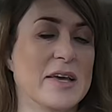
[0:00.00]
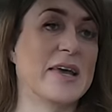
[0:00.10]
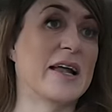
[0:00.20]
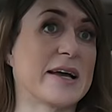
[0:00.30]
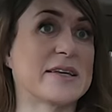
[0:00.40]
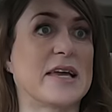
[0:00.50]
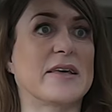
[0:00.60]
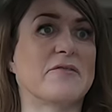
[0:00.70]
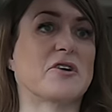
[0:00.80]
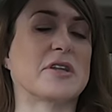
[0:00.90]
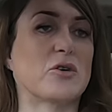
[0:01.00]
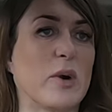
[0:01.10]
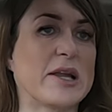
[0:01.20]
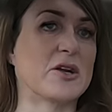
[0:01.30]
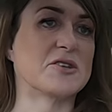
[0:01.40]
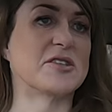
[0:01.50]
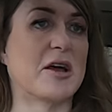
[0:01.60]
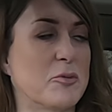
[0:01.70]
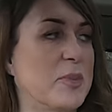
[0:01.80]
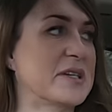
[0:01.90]
Yeah, like I say, I've got that weight loss
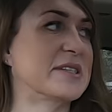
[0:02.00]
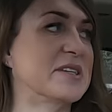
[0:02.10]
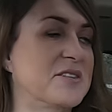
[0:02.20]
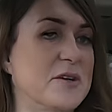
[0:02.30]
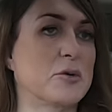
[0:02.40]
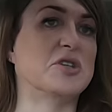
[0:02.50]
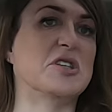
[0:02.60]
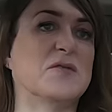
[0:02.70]
therapist interview, which is